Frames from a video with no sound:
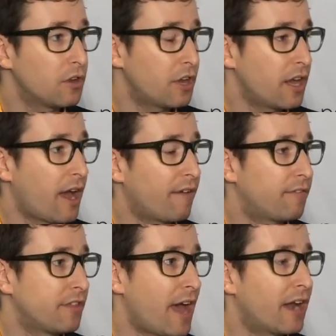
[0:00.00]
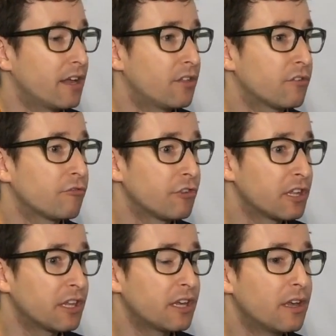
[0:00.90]
looking at for that, it's a
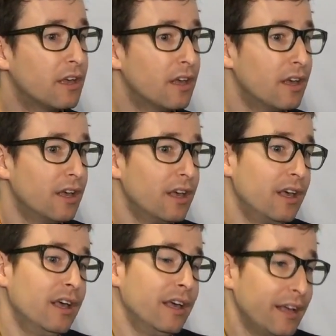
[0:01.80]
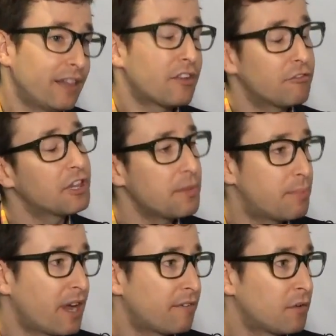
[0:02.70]
really
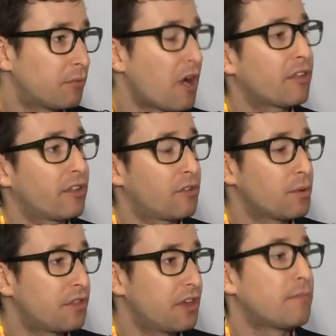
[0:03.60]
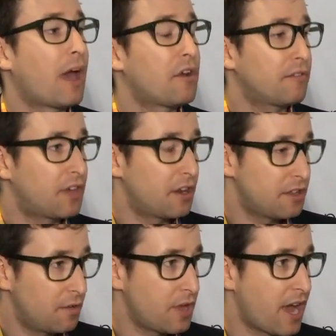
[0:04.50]
painful process with the amount of gear
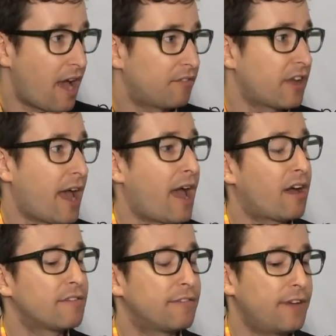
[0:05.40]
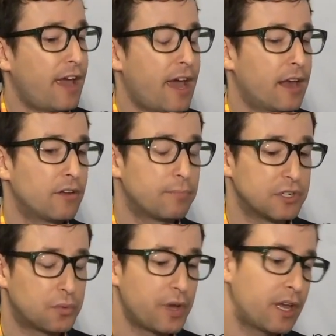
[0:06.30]
that we have to have, and
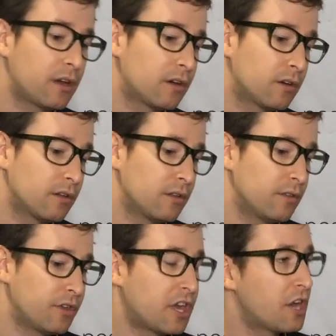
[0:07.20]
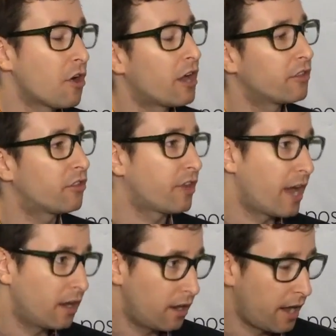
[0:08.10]
between the gear on
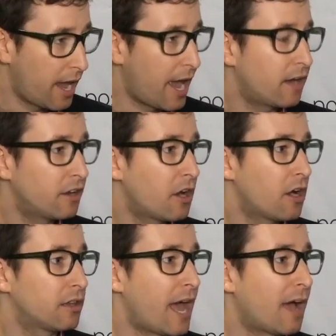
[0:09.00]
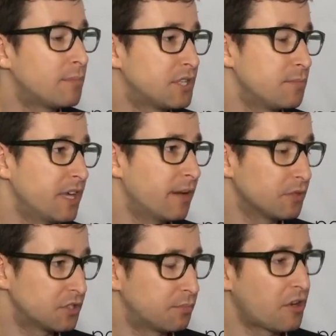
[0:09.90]
set and in our lab to be able
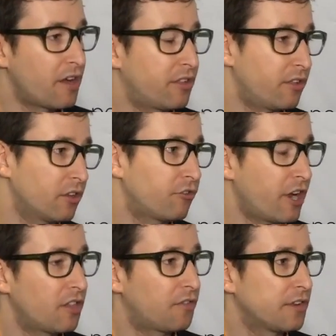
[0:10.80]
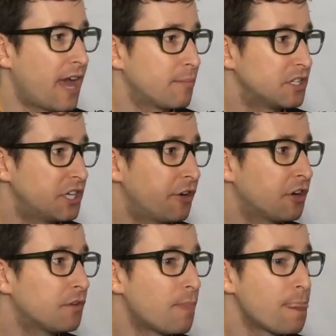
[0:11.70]
to process and transfer that material,